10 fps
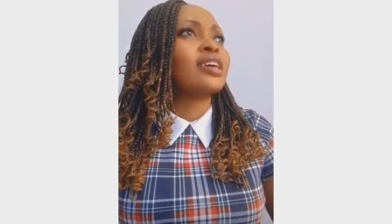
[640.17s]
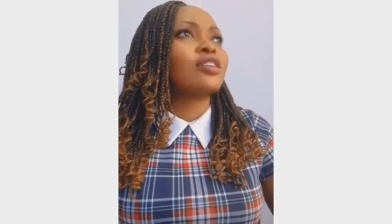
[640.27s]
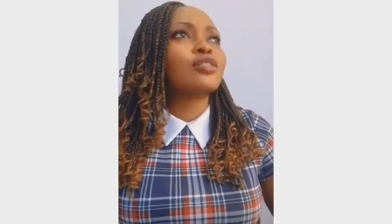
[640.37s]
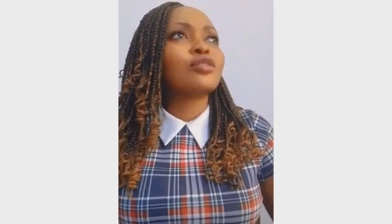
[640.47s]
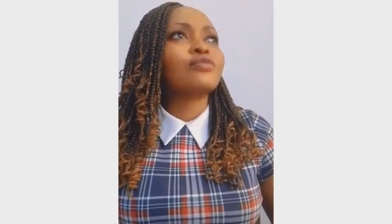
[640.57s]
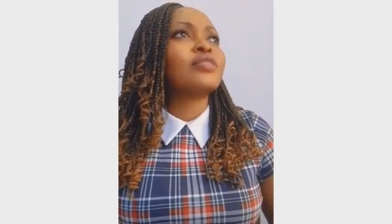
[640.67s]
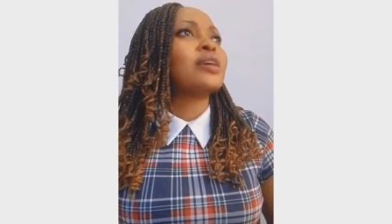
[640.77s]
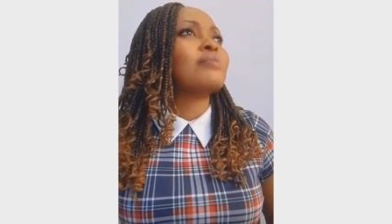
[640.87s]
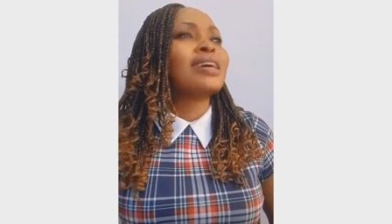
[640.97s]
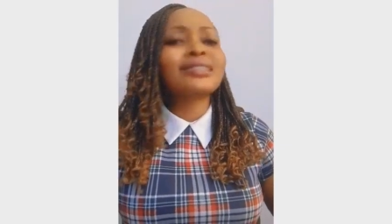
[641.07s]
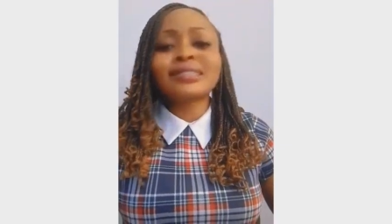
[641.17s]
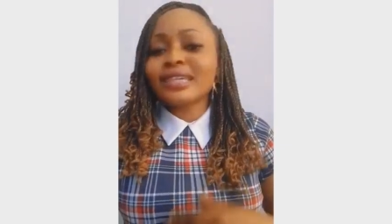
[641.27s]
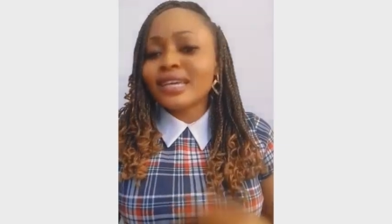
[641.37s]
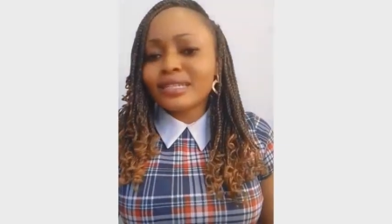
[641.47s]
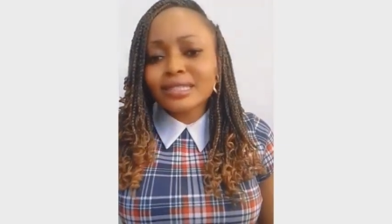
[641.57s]
A lot of them.
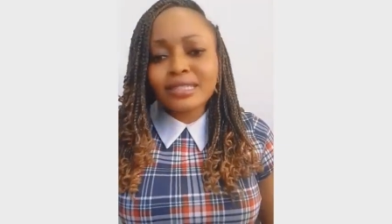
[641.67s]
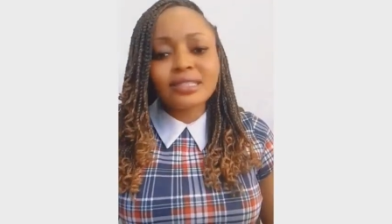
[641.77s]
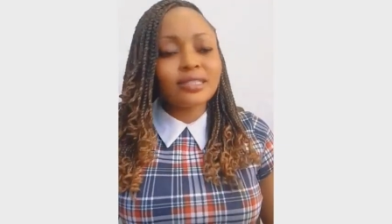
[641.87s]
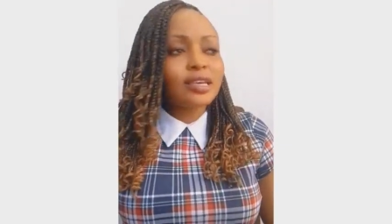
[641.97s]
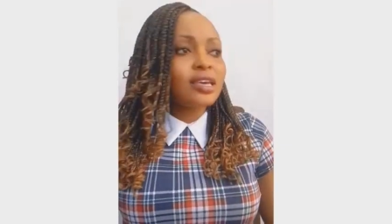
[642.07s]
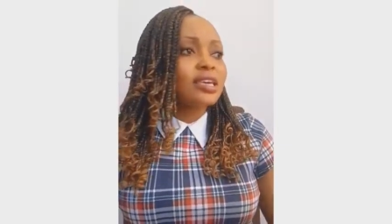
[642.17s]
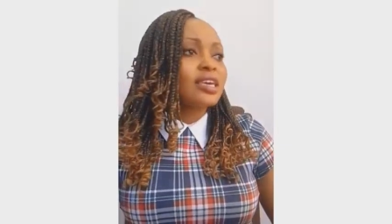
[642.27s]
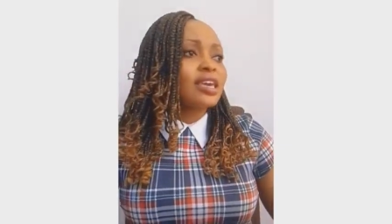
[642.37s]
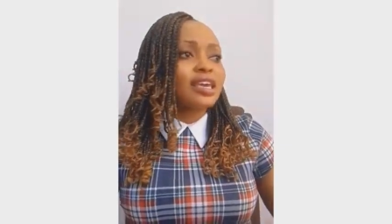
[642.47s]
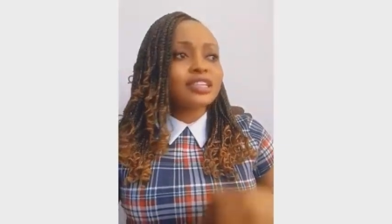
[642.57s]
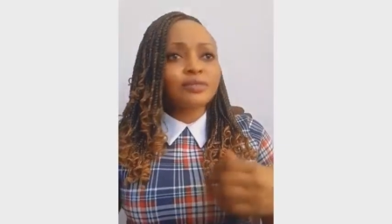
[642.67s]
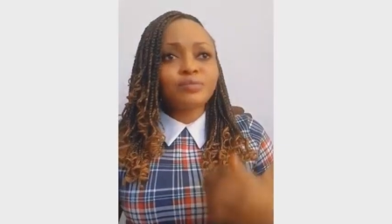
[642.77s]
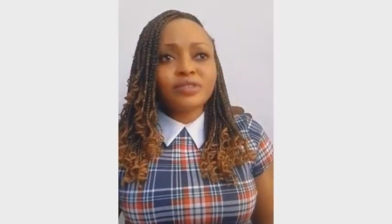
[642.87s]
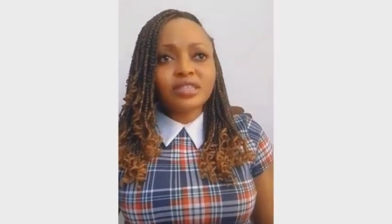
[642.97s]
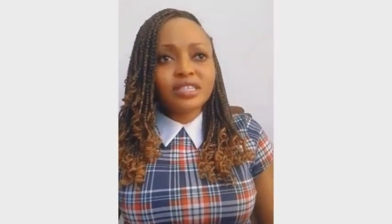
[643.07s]
Essence,
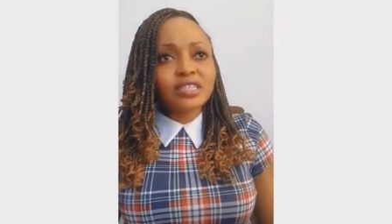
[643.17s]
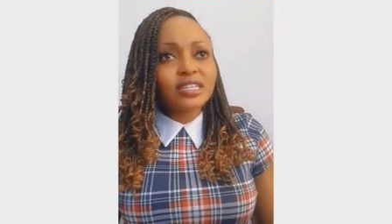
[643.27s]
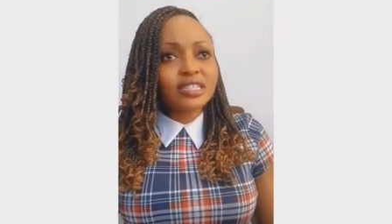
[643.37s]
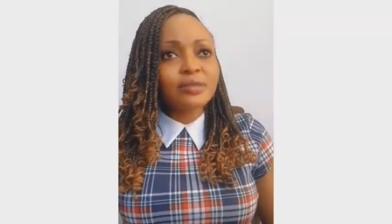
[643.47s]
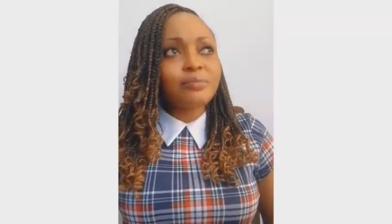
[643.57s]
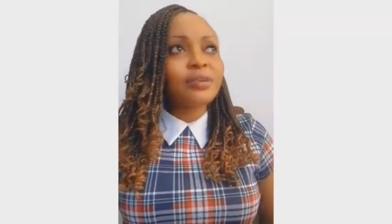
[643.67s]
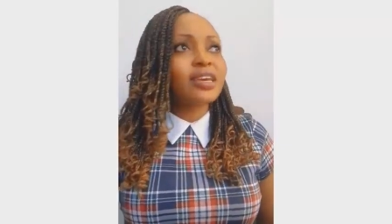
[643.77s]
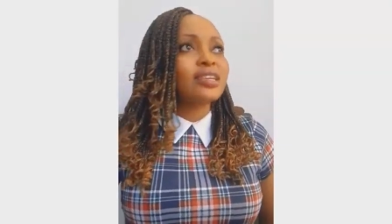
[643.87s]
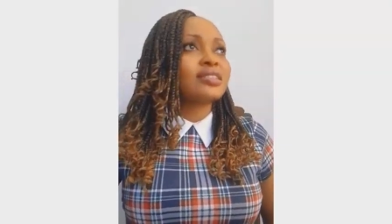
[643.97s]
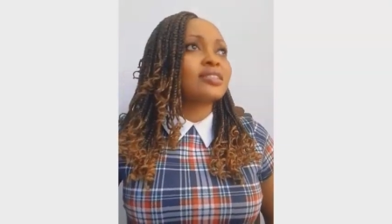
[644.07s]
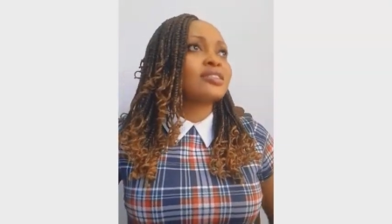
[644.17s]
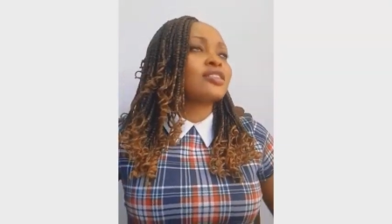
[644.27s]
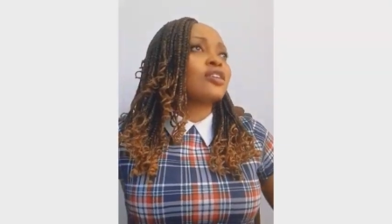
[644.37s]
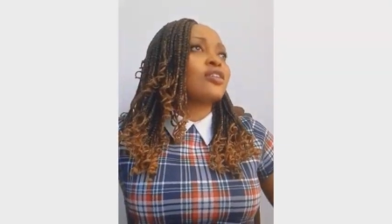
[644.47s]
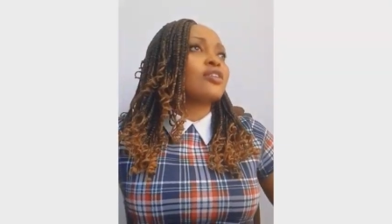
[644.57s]
KSB, Kenneth Best,
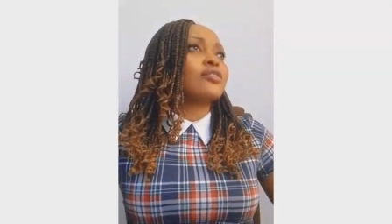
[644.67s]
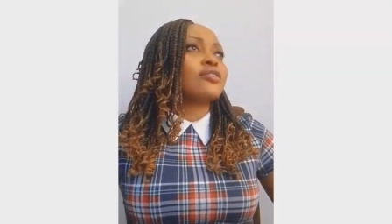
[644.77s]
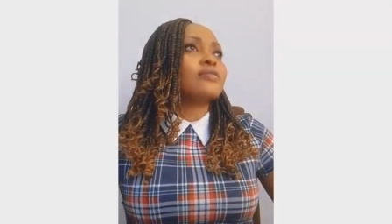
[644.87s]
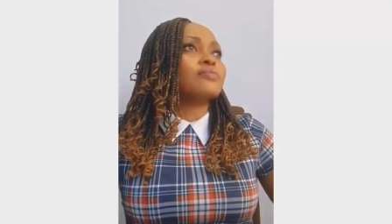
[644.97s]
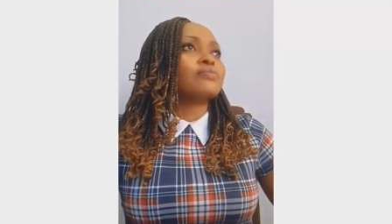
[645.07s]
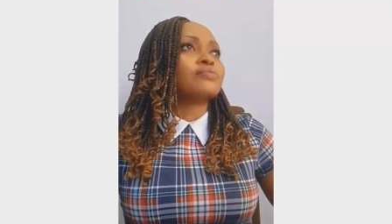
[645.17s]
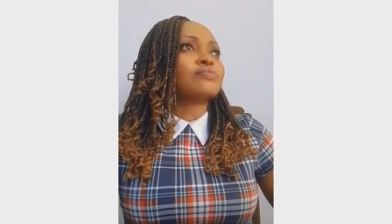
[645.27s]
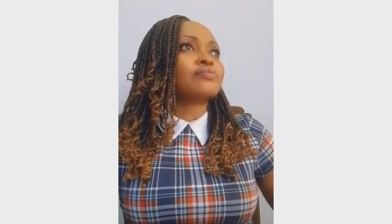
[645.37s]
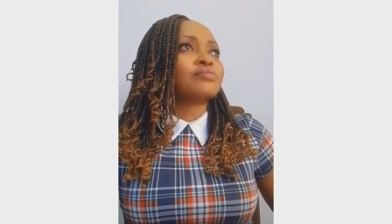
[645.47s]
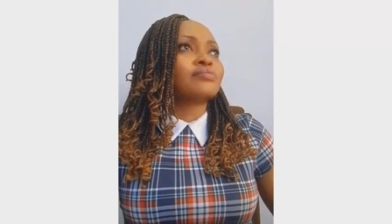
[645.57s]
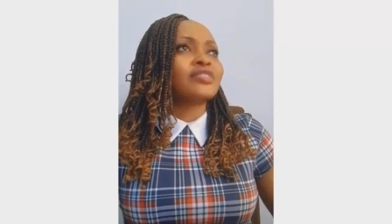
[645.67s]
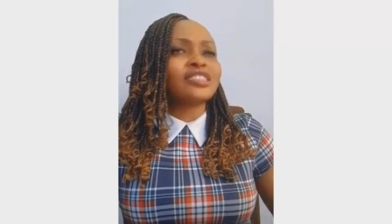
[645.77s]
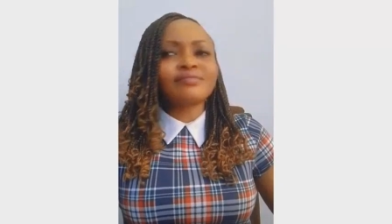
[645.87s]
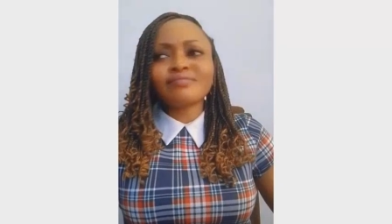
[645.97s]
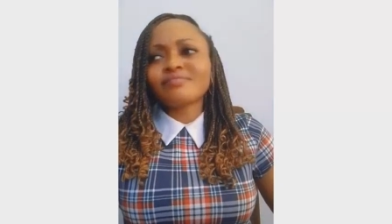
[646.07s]
um,
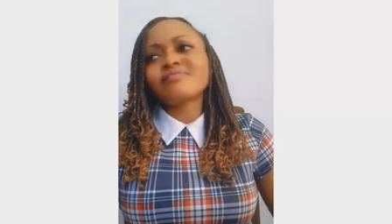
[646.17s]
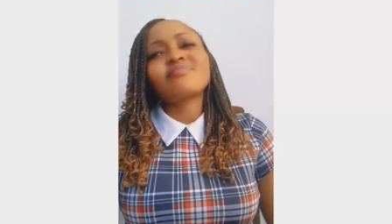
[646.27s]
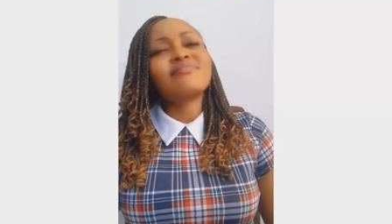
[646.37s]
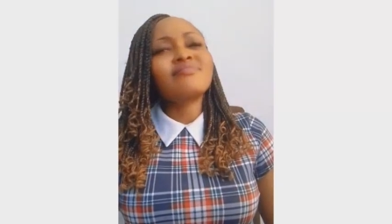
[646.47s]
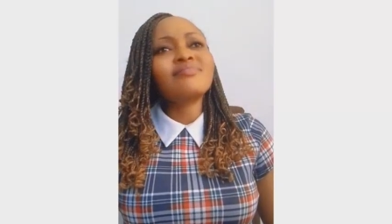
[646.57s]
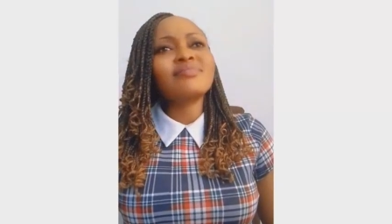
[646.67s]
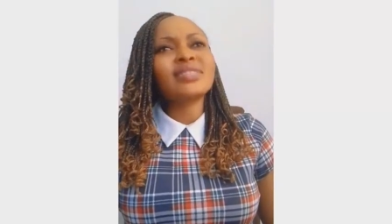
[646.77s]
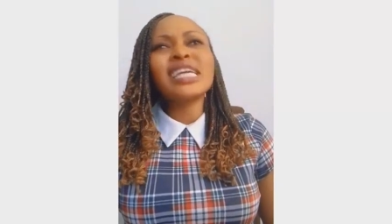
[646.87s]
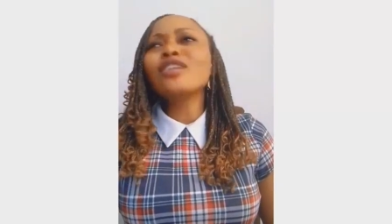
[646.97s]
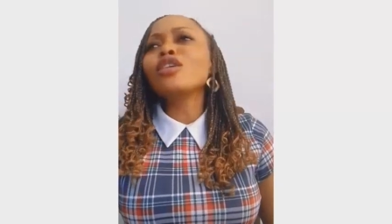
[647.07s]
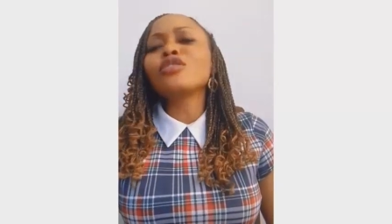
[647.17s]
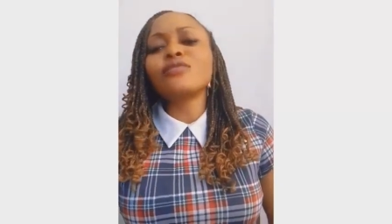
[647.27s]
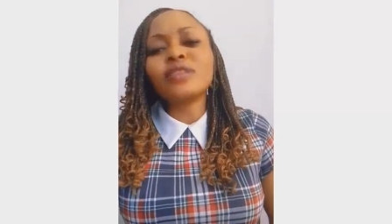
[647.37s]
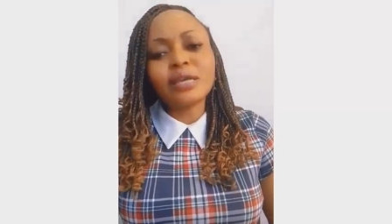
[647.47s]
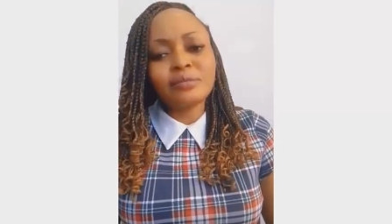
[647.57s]
a lot
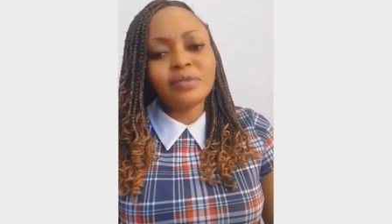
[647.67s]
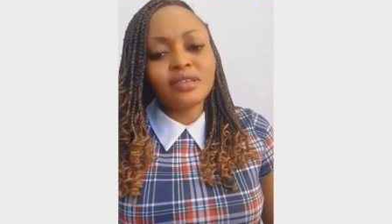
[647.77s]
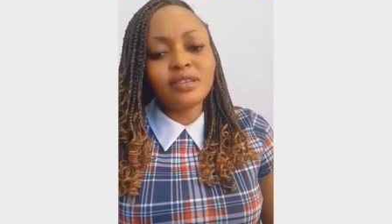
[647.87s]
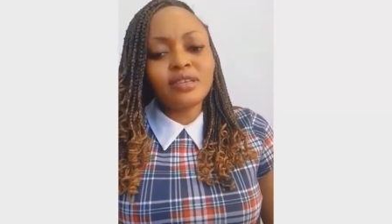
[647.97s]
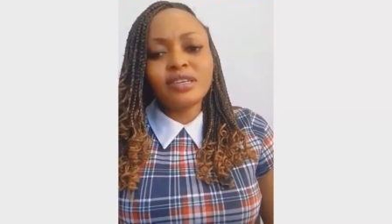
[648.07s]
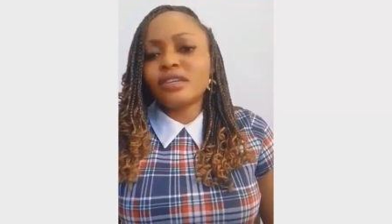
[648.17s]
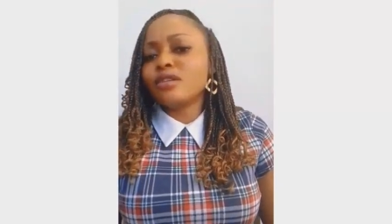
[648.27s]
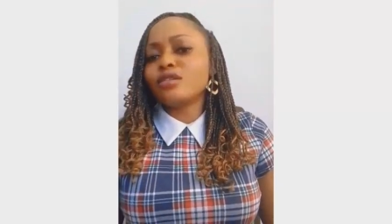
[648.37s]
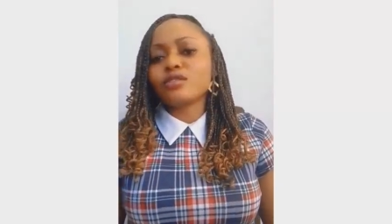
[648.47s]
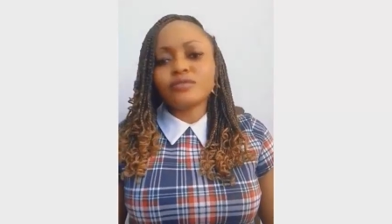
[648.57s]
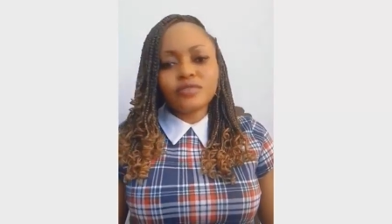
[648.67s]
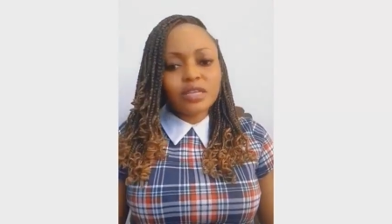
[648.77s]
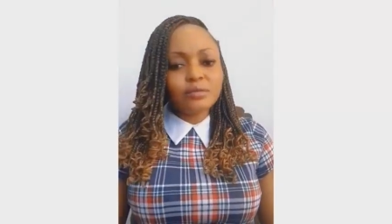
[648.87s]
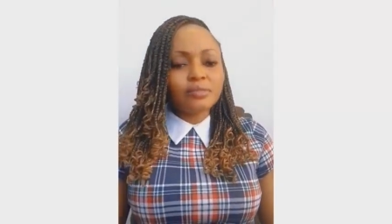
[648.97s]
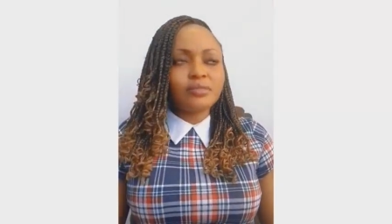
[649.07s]
of them. A lot of
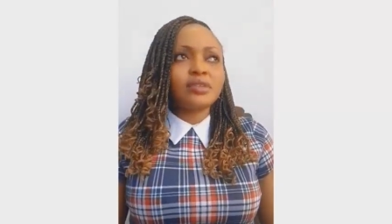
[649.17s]
them.